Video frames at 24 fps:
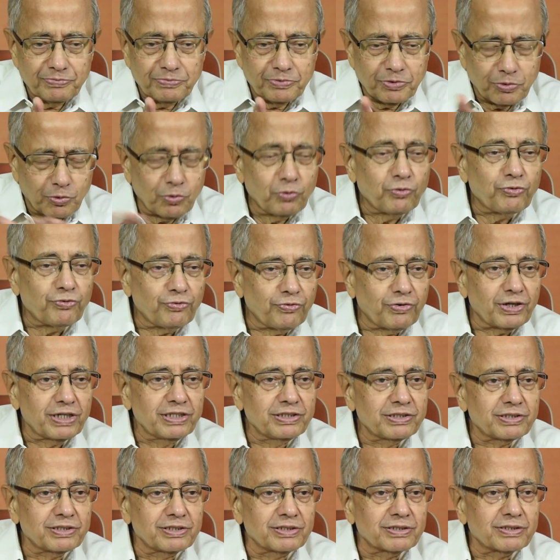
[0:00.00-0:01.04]
roof, for
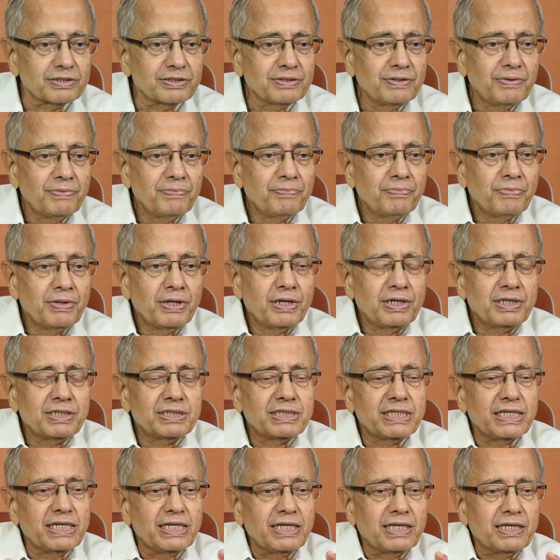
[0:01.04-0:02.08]
instance.
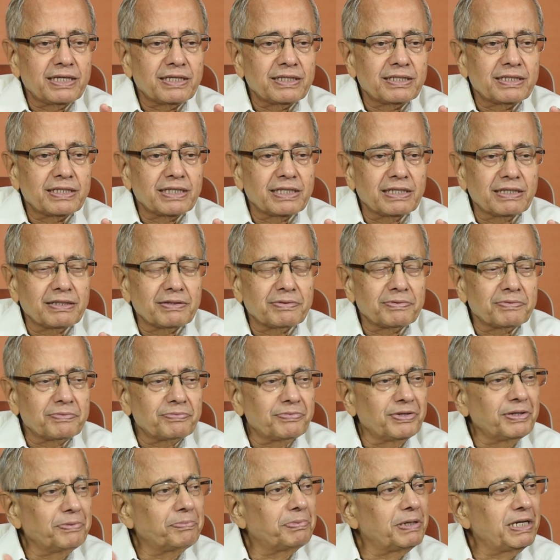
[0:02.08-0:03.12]
See,
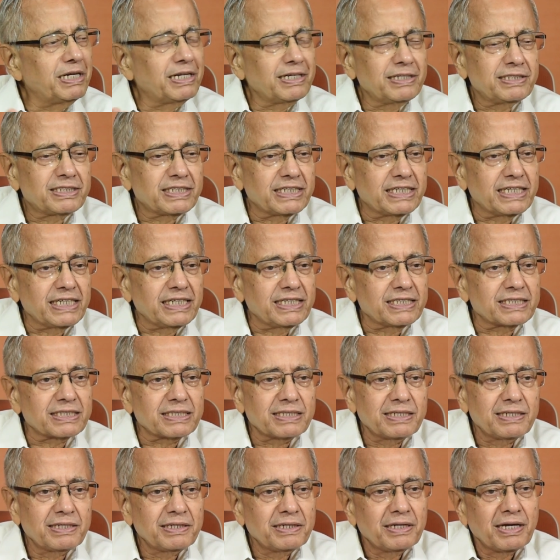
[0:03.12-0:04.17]
we build in
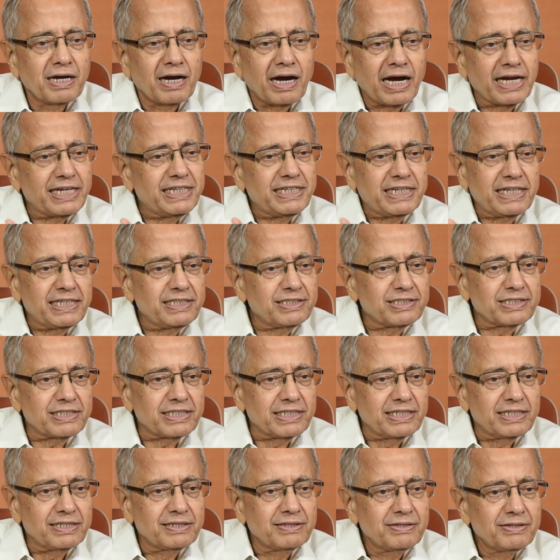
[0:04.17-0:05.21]
cities high
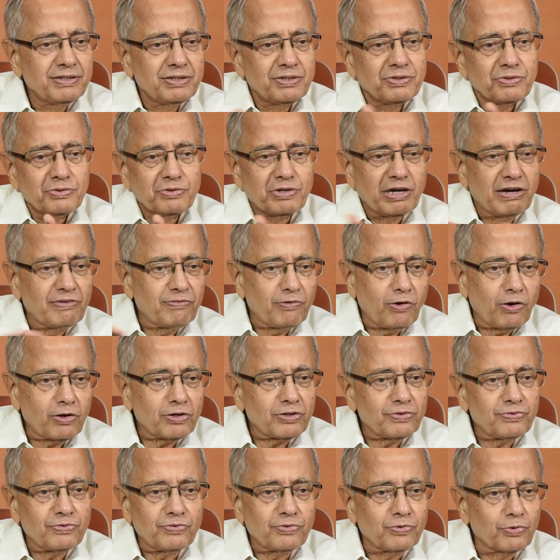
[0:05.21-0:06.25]
density. You have lot
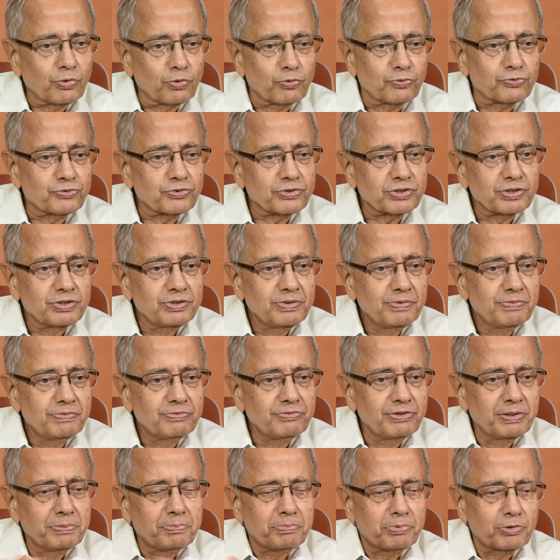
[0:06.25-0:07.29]
of roofs.
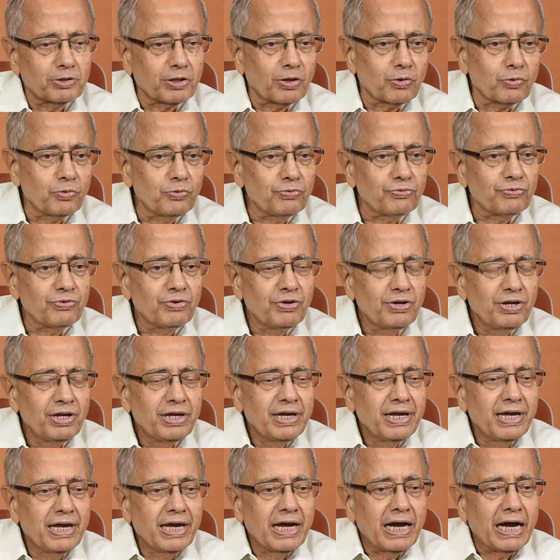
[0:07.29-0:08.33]
We put a roof,
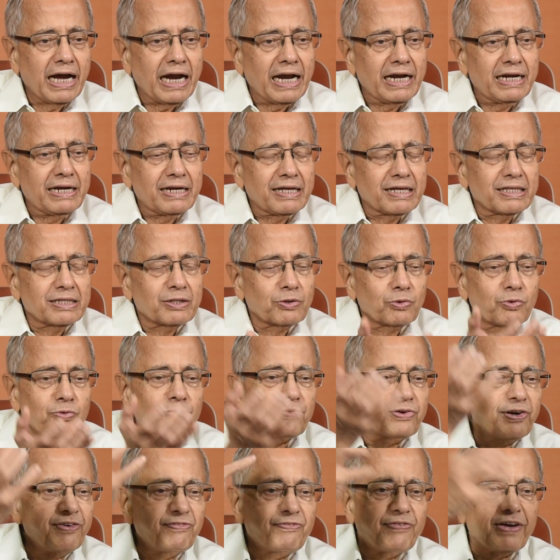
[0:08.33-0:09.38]
and the
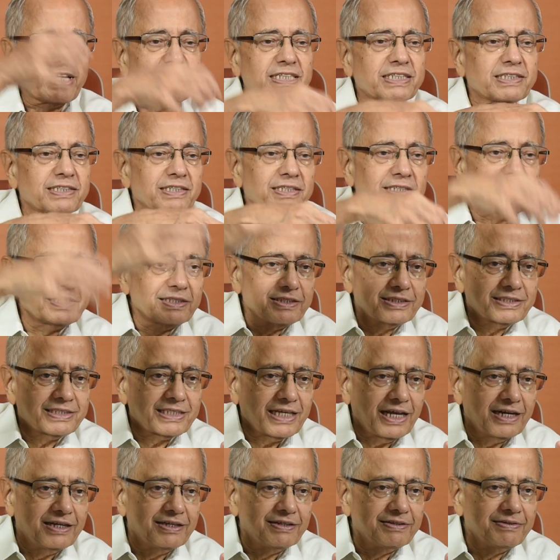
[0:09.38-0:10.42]
roof reflects
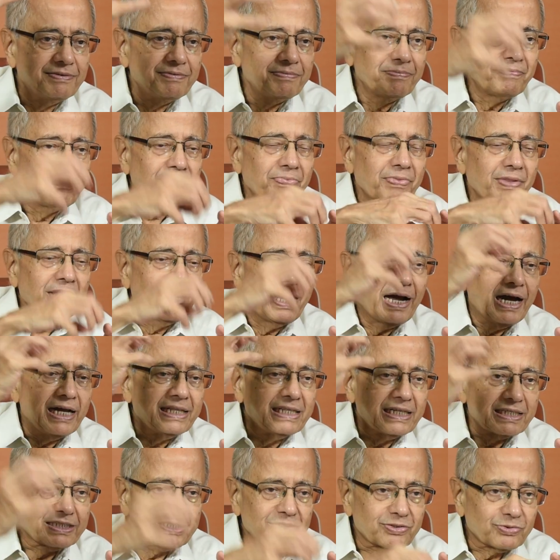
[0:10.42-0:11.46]
sun,
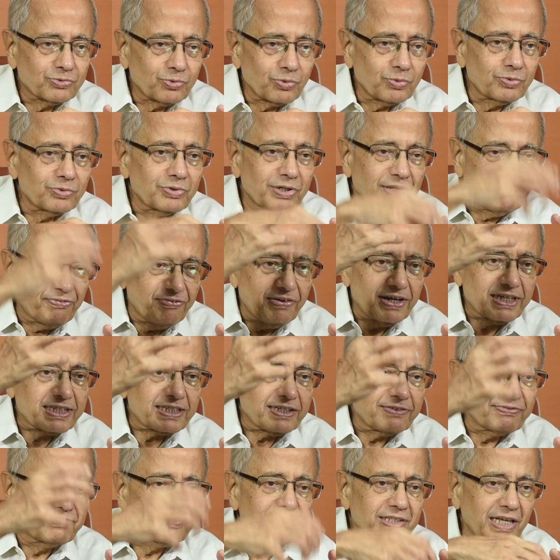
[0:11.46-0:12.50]
and the
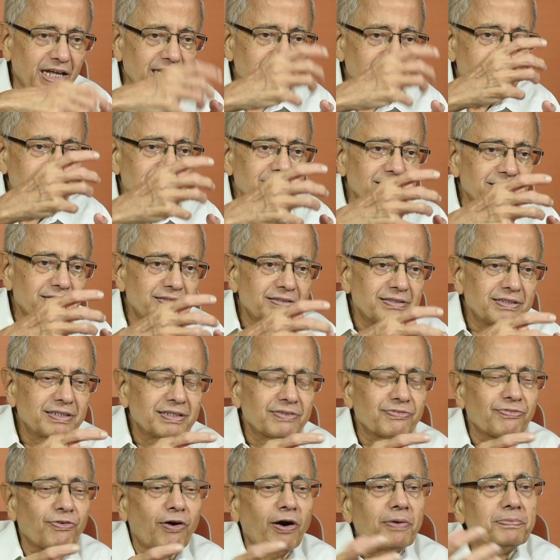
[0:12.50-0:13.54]
reflect of sun
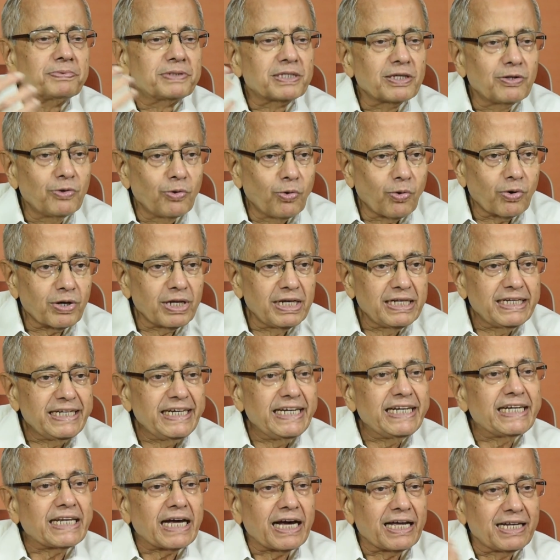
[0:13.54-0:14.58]
forms a local
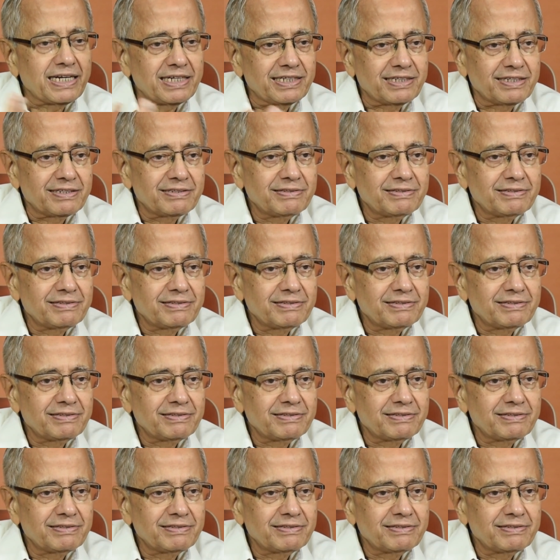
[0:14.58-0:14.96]
heat island,